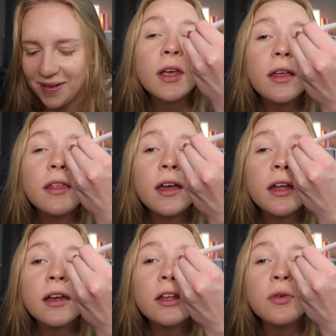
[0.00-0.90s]
And
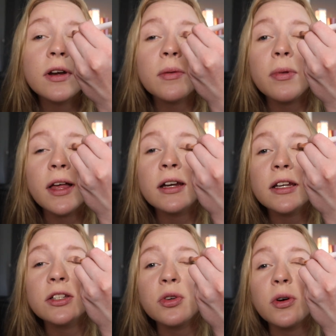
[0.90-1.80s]
then you want to blend
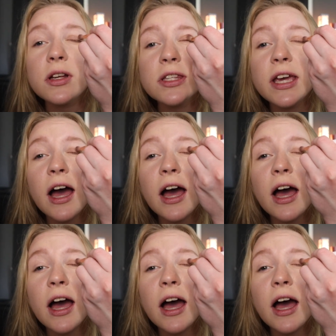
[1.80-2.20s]
it towards the